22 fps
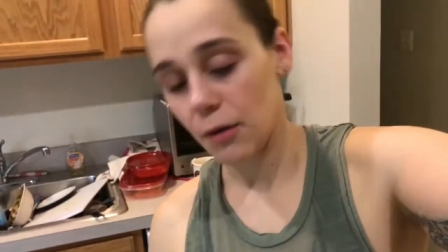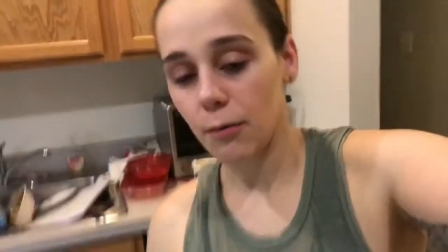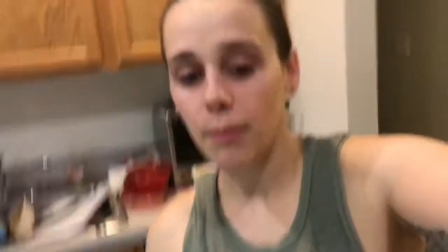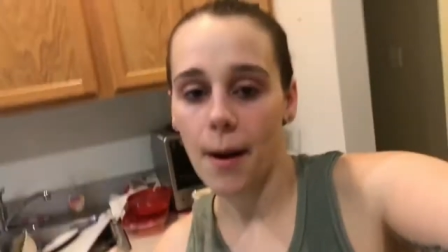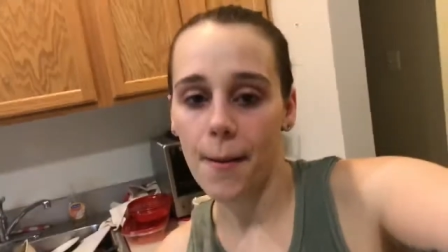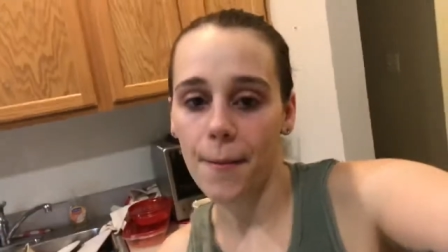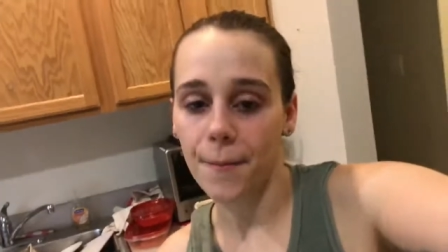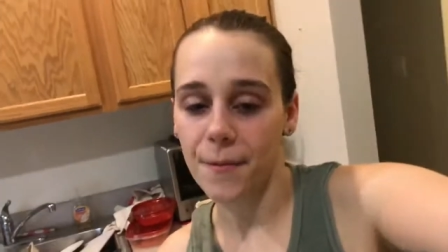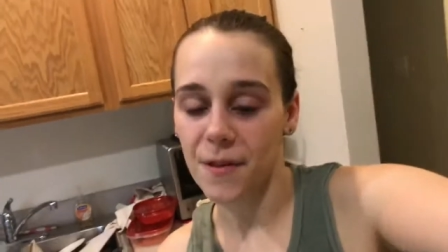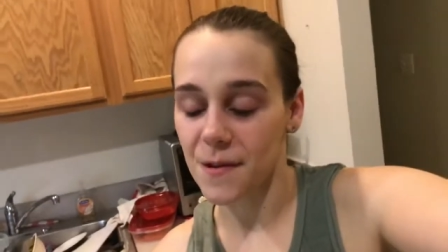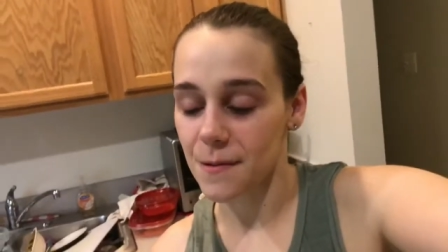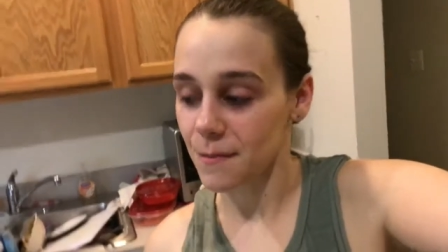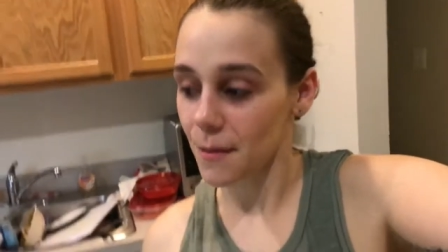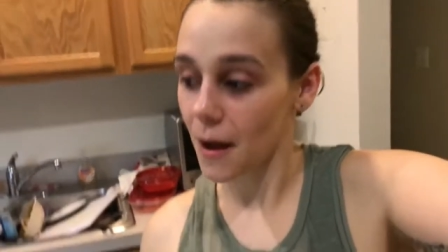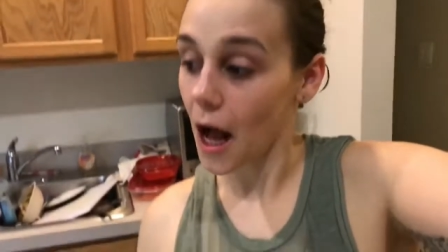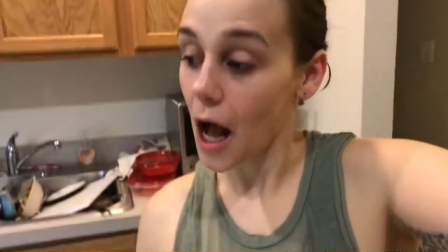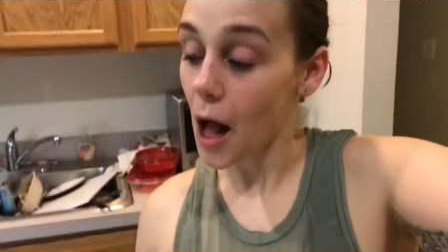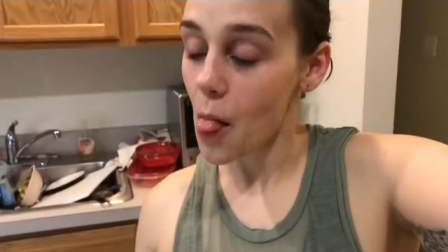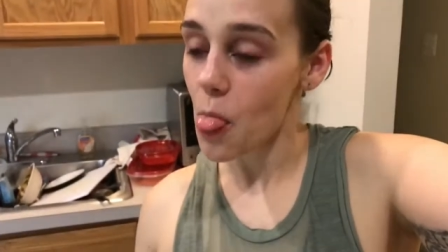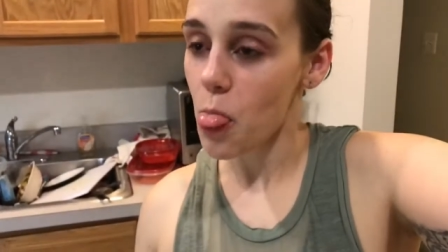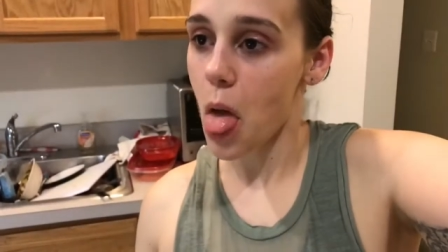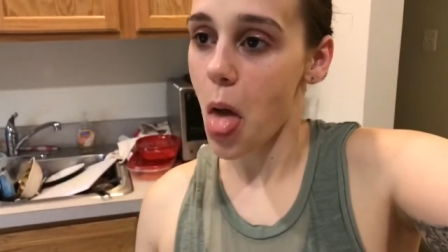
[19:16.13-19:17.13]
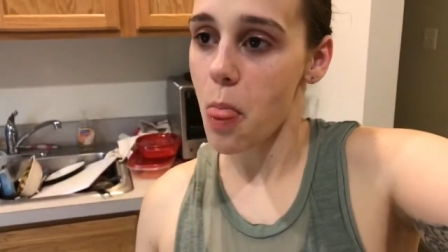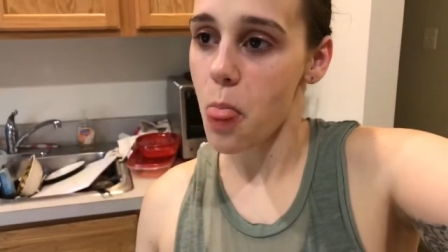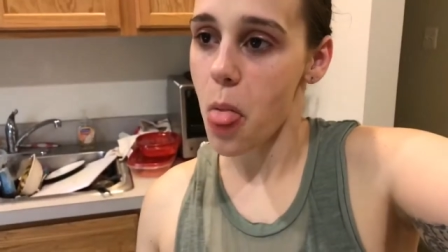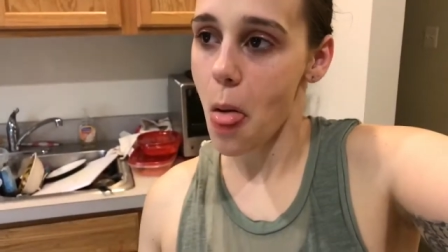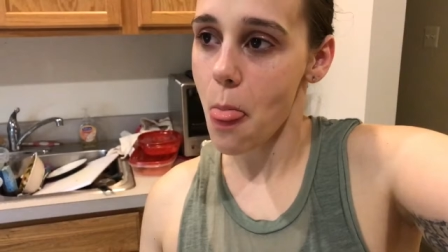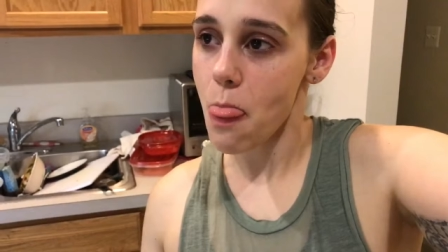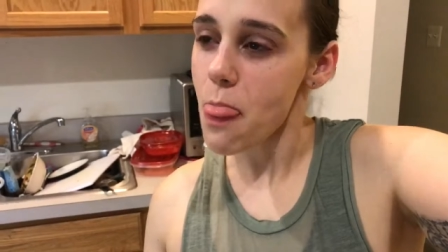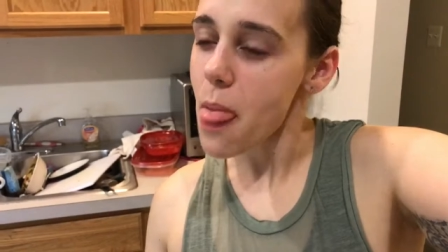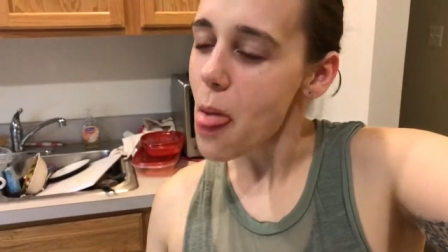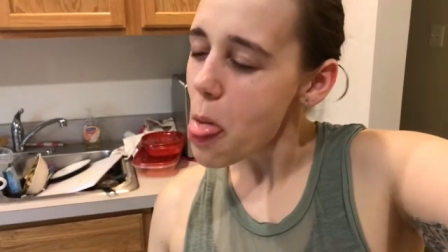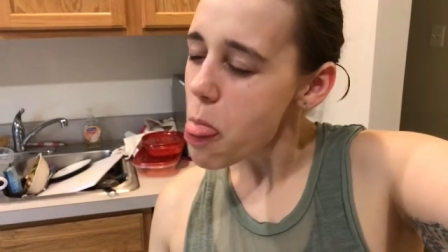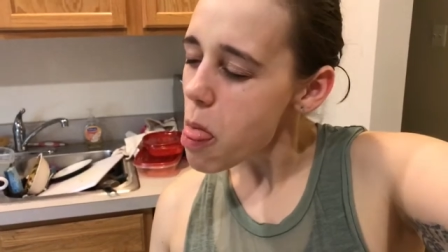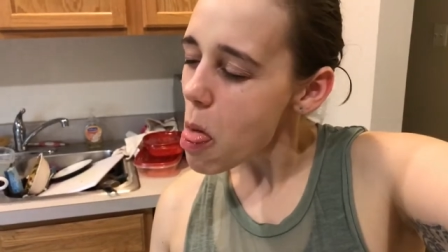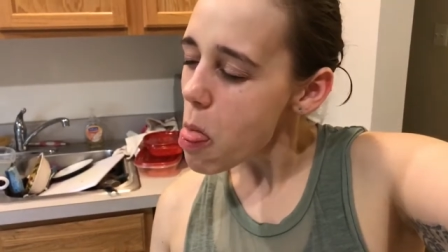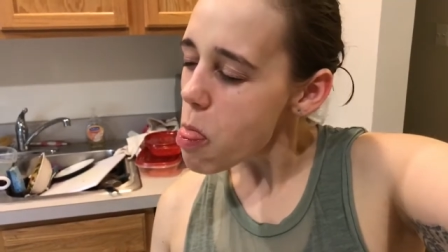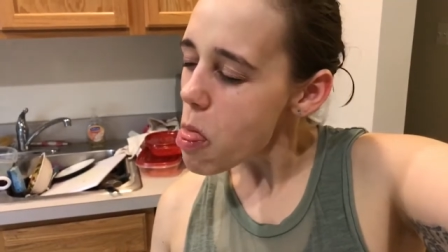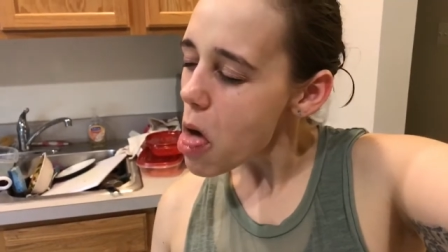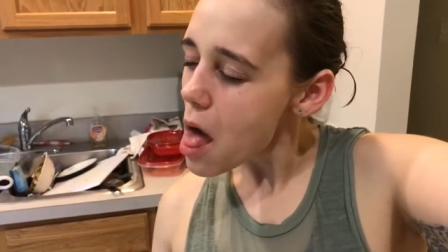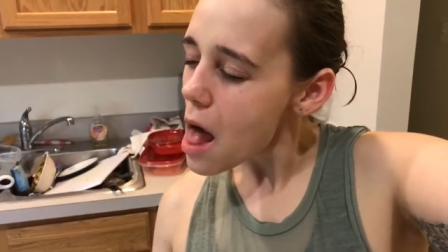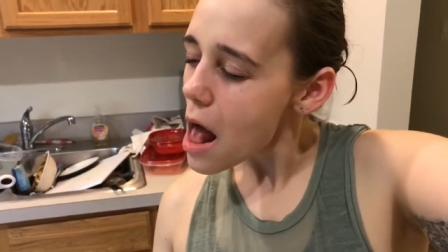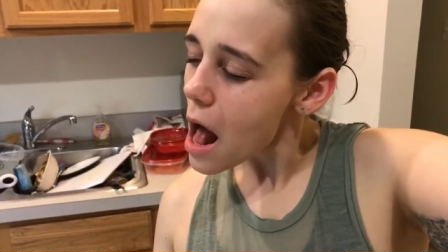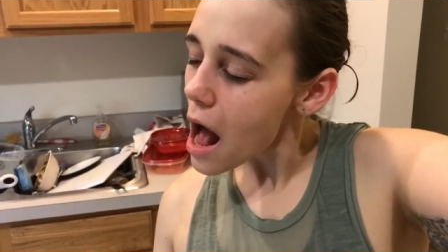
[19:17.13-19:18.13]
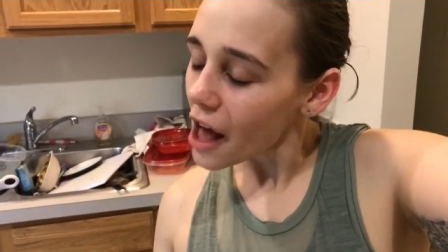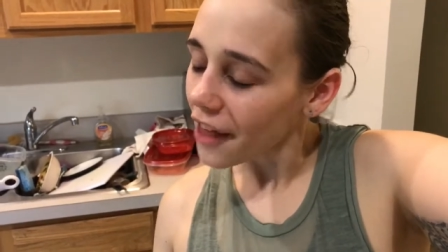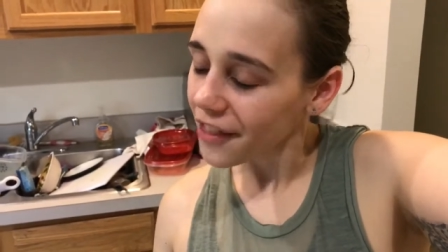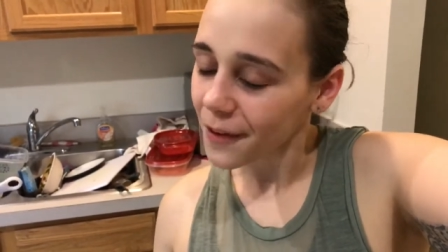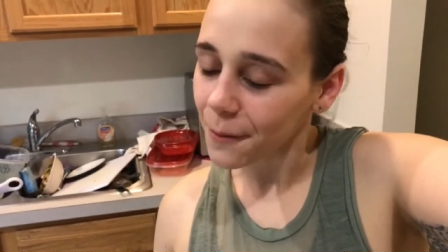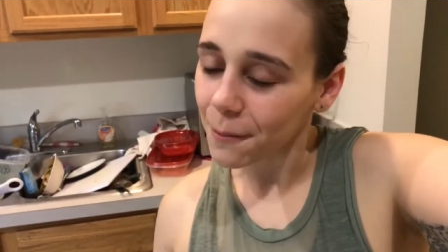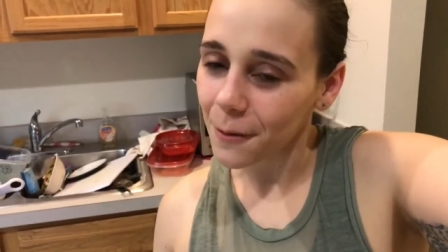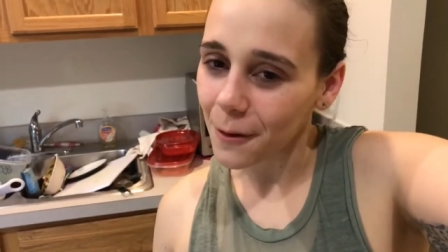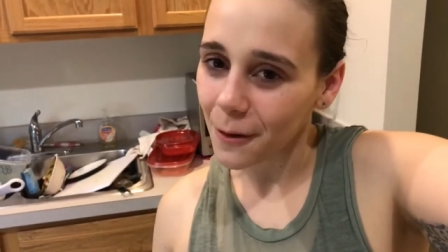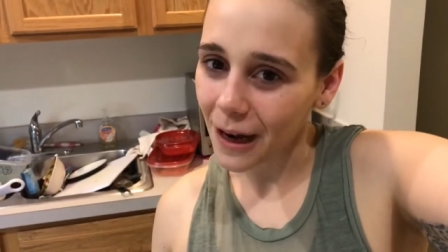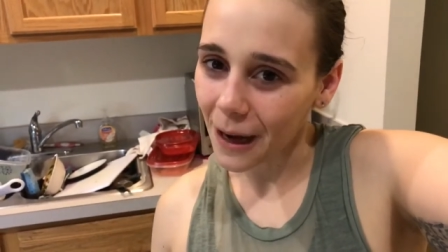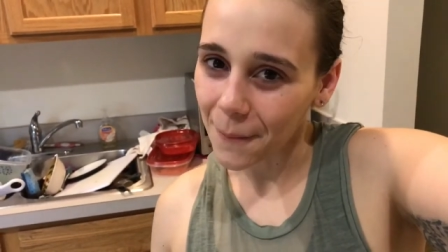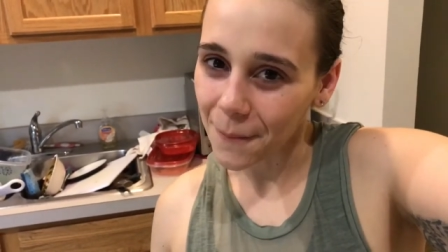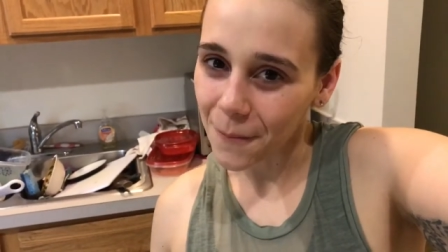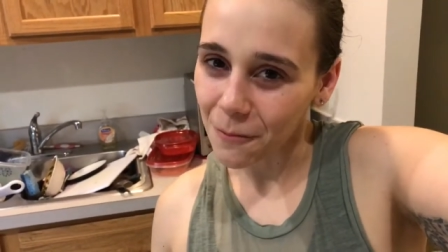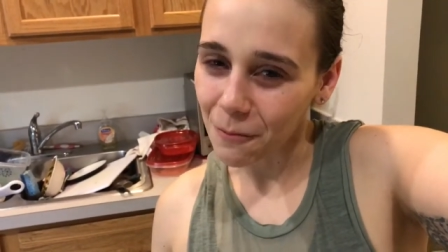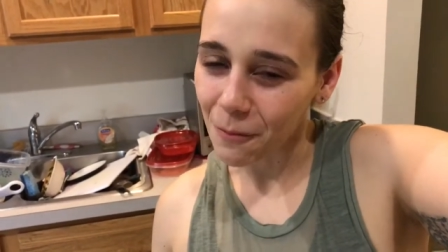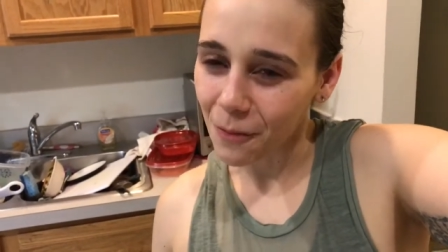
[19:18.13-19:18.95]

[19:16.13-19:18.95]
wrap the... I think I'm gonna rack up,